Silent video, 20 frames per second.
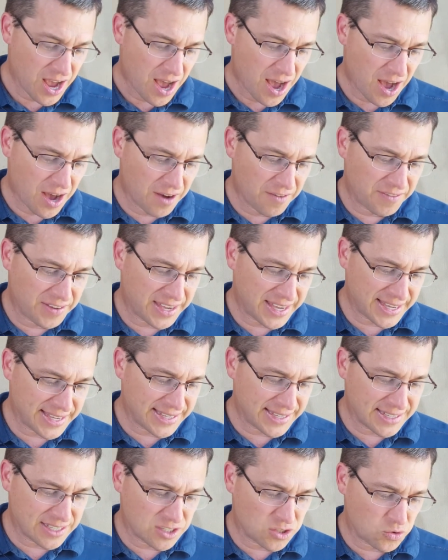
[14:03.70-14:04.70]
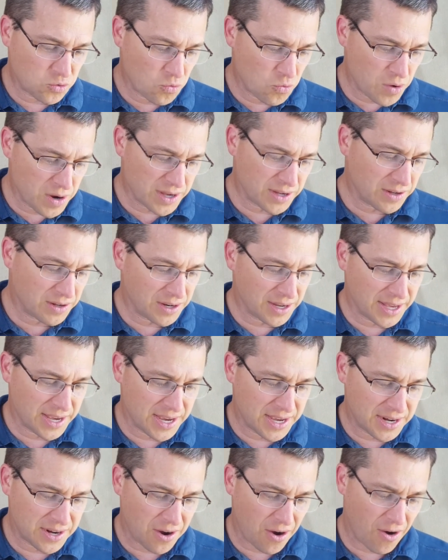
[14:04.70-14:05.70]
of His will
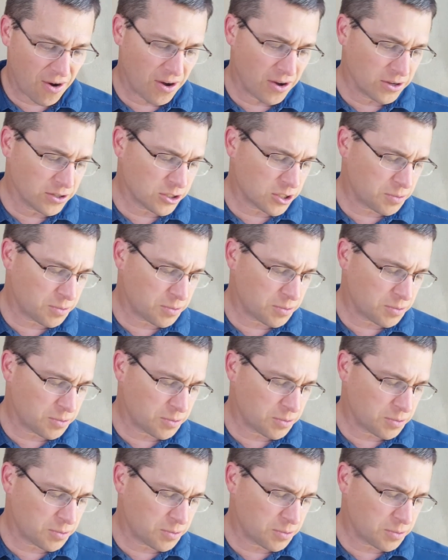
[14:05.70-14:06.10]
in all